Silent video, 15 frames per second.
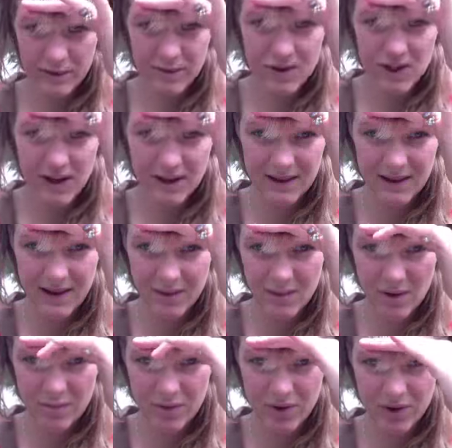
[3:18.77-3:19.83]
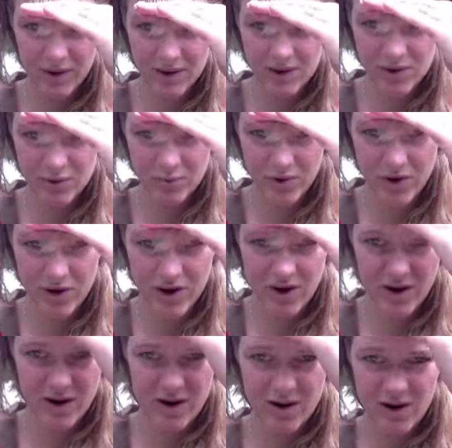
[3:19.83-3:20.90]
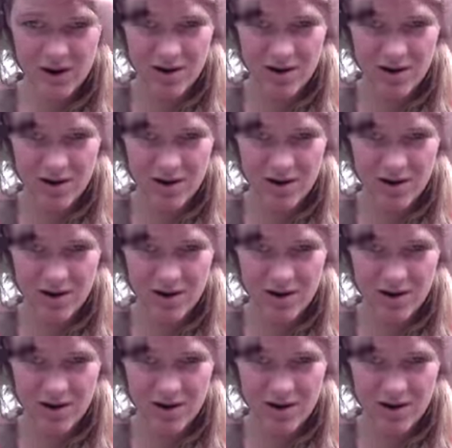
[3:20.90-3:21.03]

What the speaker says: them gently. I'm not pulling super hard,